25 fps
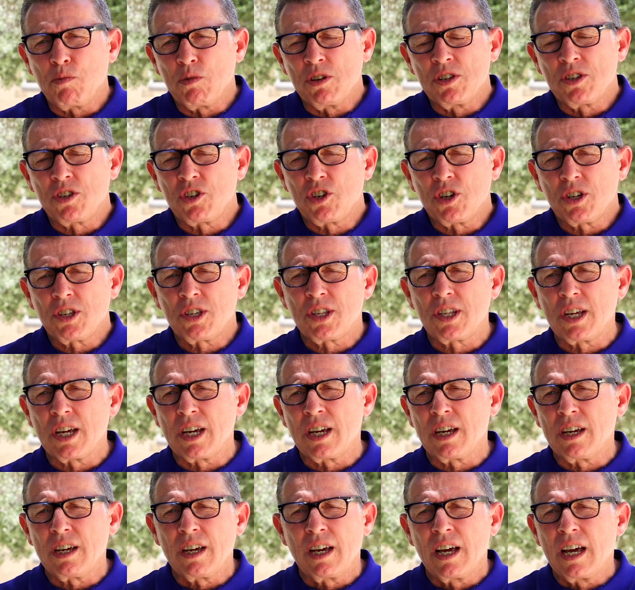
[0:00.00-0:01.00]
was just
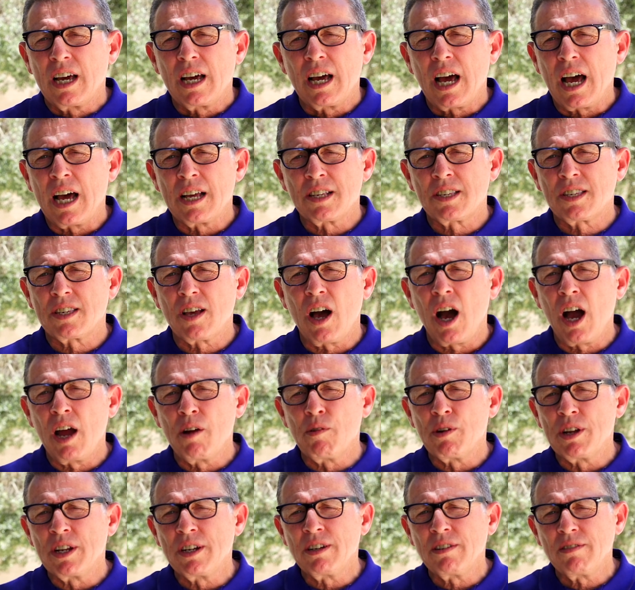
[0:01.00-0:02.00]
a
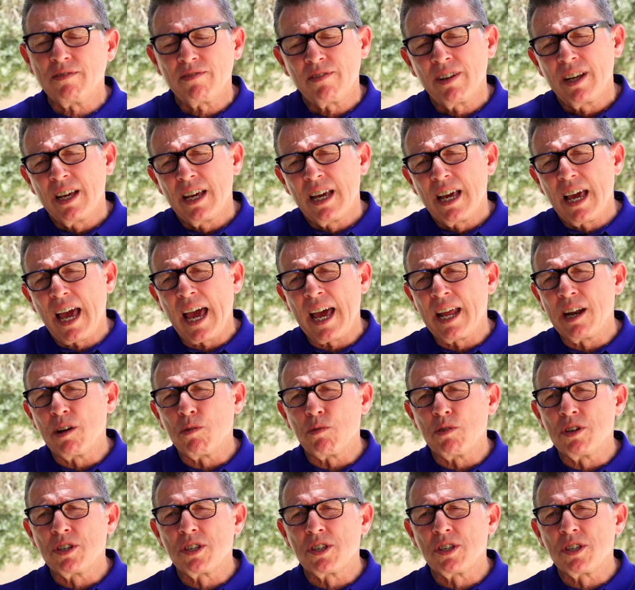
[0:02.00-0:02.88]
siren, and